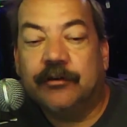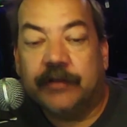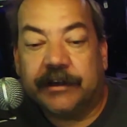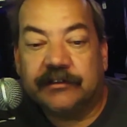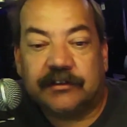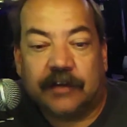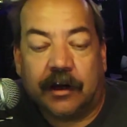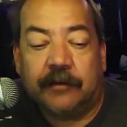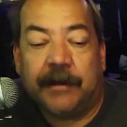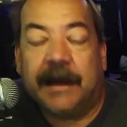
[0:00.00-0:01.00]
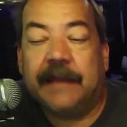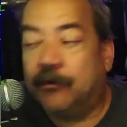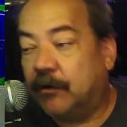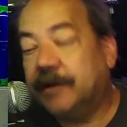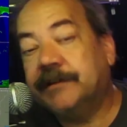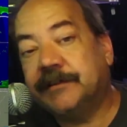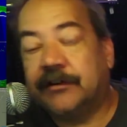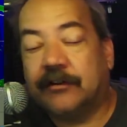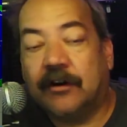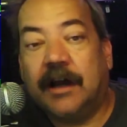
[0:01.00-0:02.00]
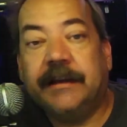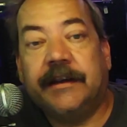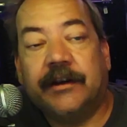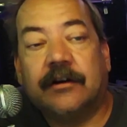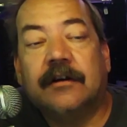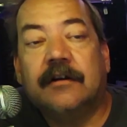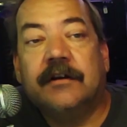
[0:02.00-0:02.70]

You can start by the ones that are on here.